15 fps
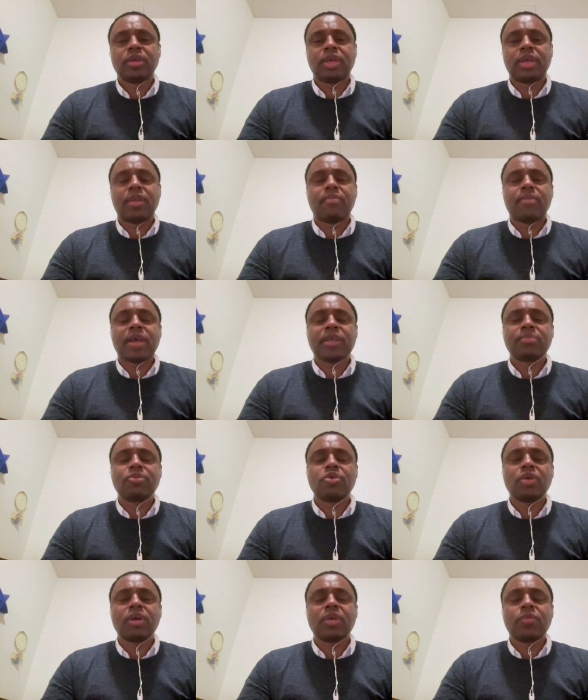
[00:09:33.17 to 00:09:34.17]
in Mass
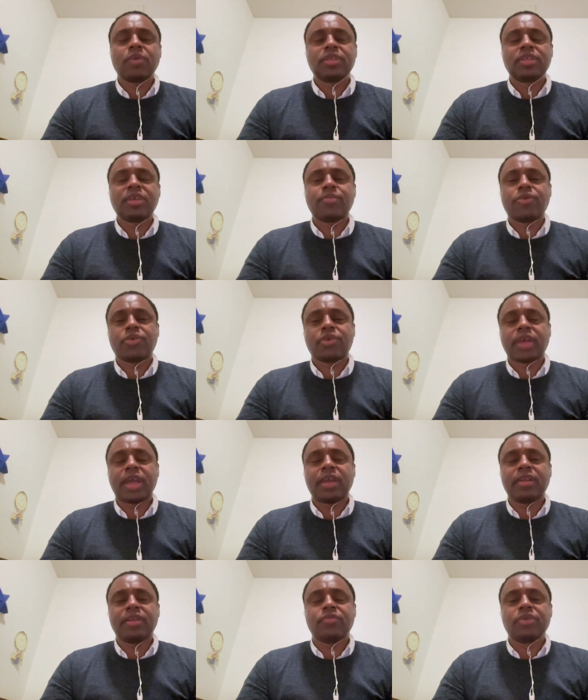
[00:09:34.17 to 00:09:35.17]
MoCA when Timur
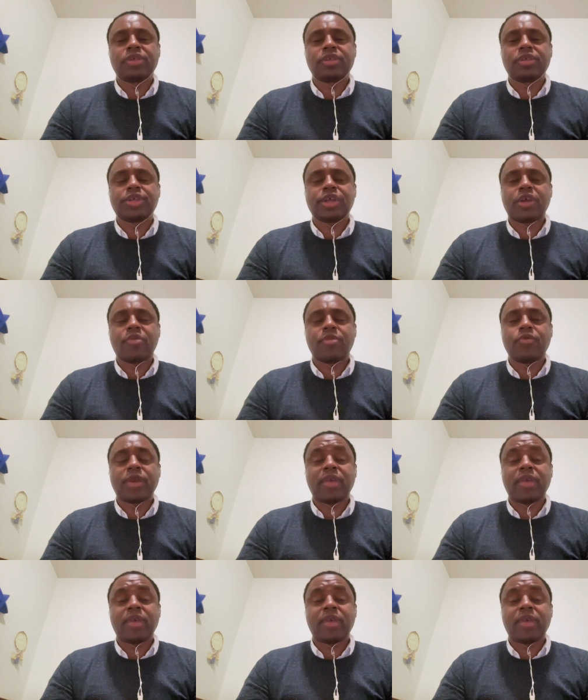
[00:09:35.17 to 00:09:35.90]
Galen was the chairman.